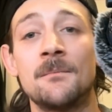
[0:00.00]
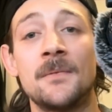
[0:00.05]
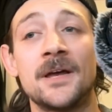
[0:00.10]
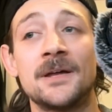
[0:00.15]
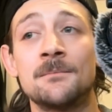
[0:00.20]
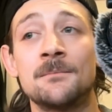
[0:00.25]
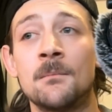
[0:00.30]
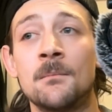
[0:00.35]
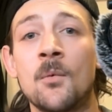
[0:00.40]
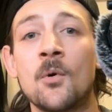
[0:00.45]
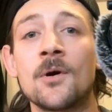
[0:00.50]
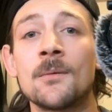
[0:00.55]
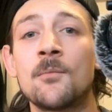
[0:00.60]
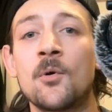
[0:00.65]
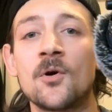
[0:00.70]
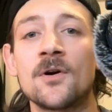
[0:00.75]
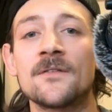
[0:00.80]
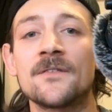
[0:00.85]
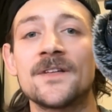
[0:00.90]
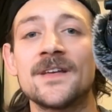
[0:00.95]
And more
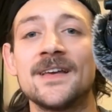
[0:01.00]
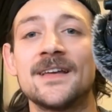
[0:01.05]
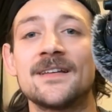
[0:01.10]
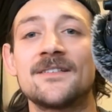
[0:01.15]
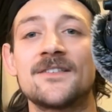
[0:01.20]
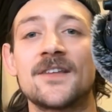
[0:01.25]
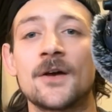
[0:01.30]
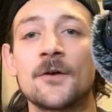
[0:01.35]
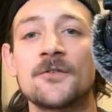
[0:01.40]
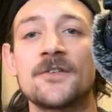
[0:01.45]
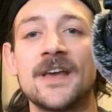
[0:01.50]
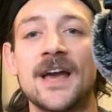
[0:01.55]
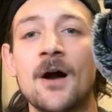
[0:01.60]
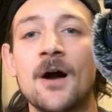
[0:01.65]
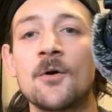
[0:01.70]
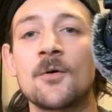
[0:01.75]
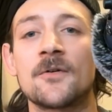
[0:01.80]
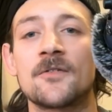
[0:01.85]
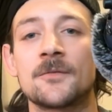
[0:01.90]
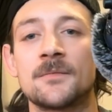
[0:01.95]
importantly, it tells the
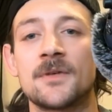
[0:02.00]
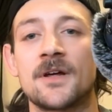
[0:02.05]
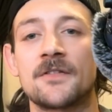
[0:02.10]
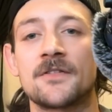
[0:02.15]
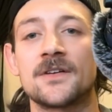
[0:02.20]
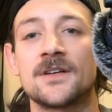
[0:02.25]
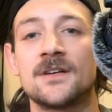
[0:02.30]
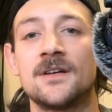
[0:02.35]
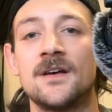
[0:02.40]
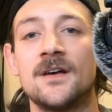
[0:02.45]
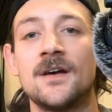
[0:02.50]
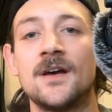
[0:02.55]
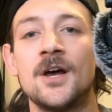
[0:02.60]
algorithm nothing.